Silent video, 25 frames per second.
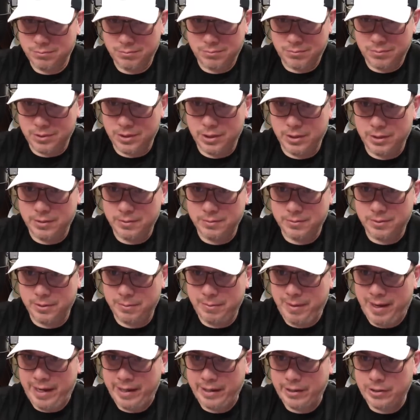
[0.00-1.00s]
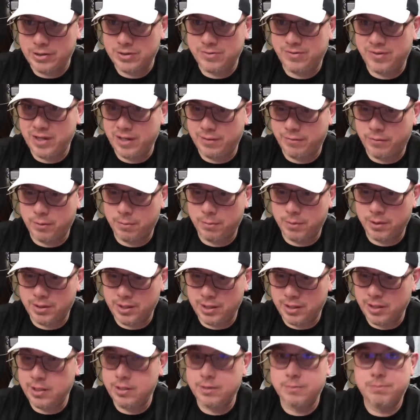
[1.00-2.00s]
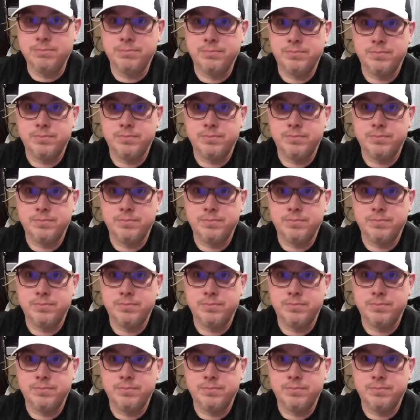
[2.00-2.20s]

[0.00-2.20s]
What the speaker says: the buyer's favor, but they didn't.